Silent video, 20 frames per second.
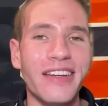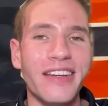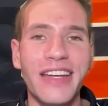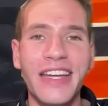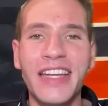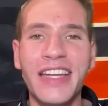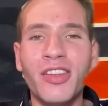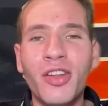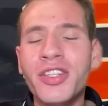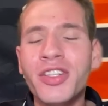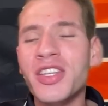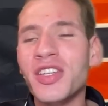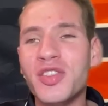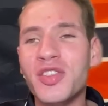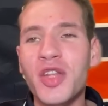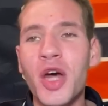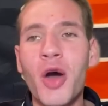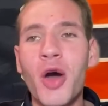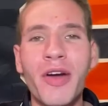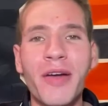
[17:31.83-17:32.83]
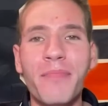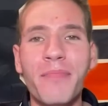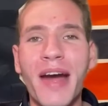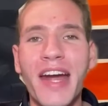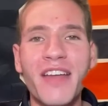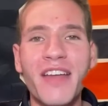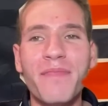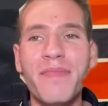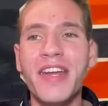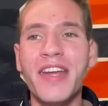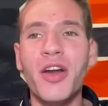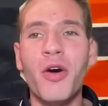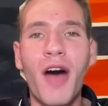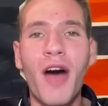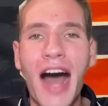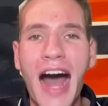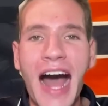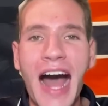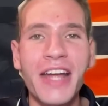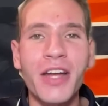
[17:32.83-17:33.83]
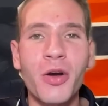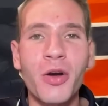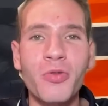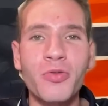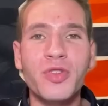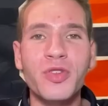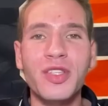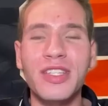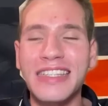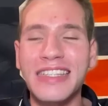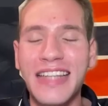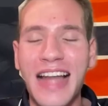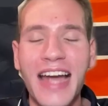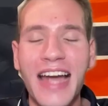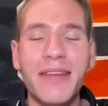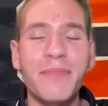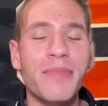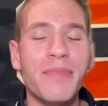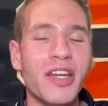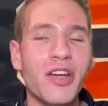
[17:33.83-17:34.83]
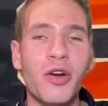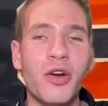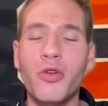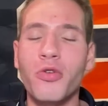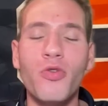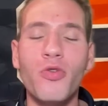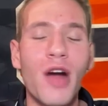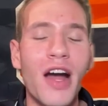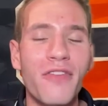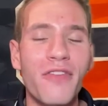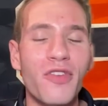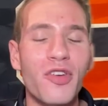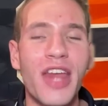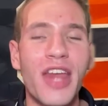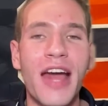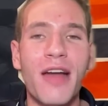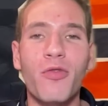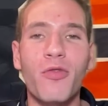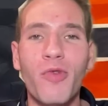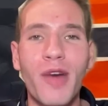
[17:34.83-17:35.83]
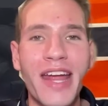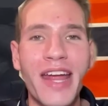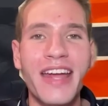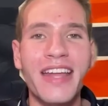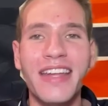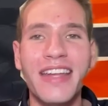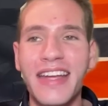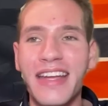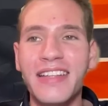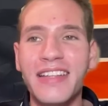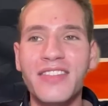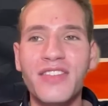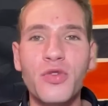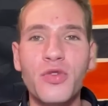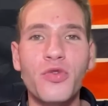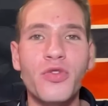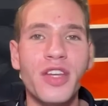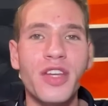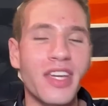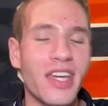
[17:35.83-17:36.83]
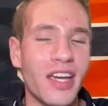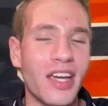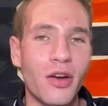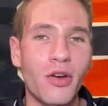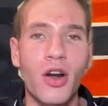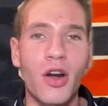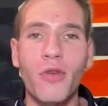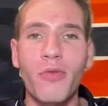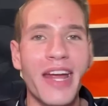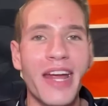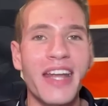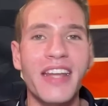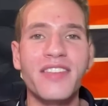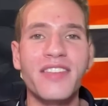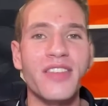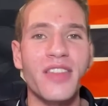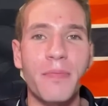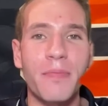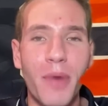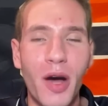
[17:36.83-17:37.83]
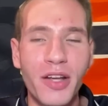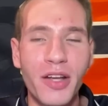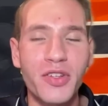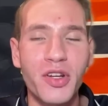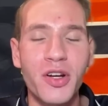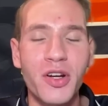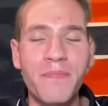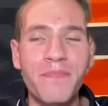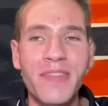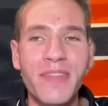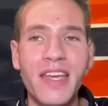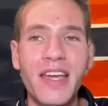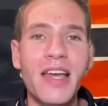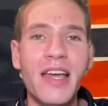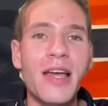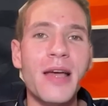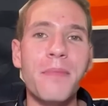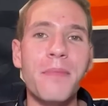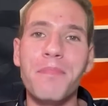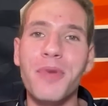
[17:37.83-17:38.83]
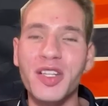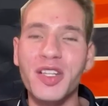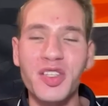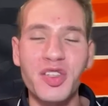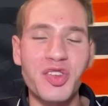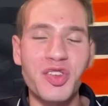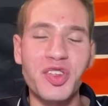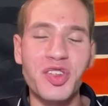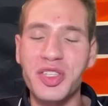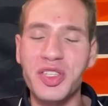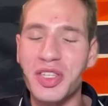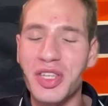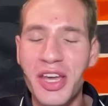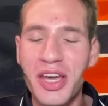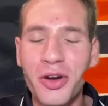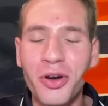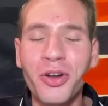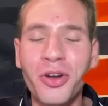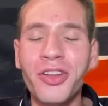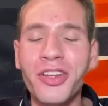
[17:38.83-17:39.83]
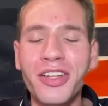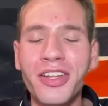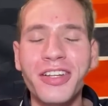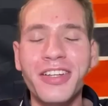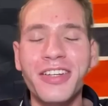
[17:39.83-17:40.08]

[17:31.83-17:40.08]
It looked as though it might have been Ohio's lineman or whoever that ran into the kicker or ran into the punter. But still,